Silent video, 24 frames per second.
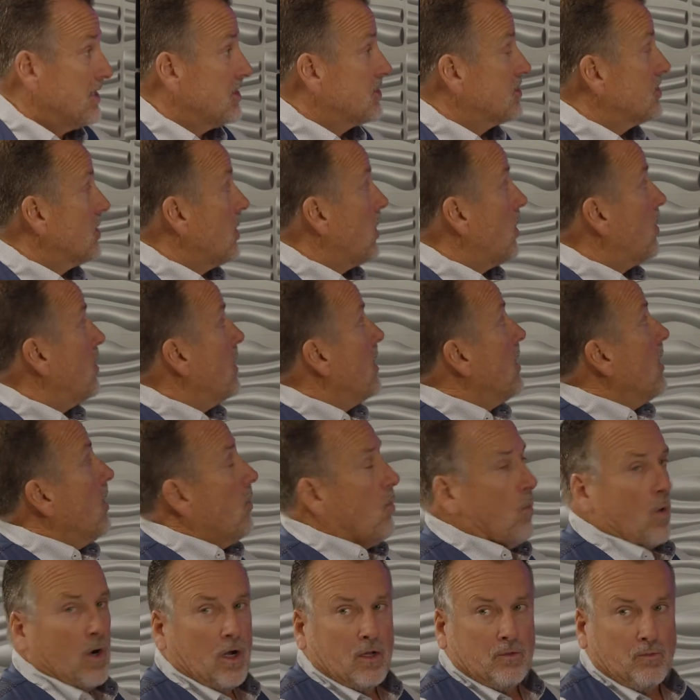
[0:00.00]
So
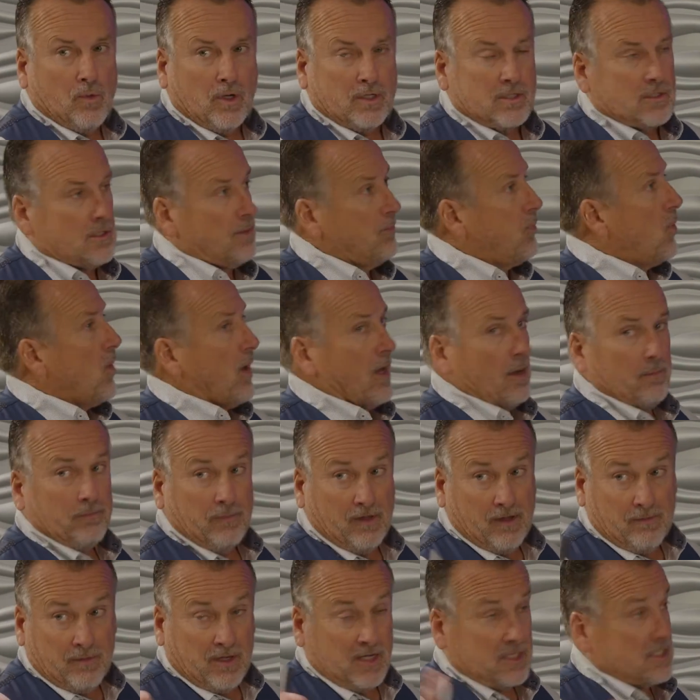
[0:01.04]
what's the point?
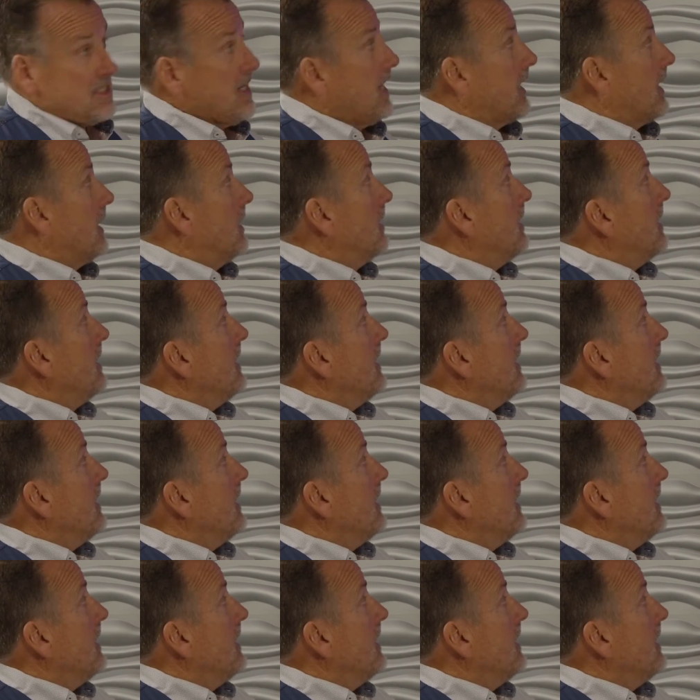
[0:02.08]
Give me a second.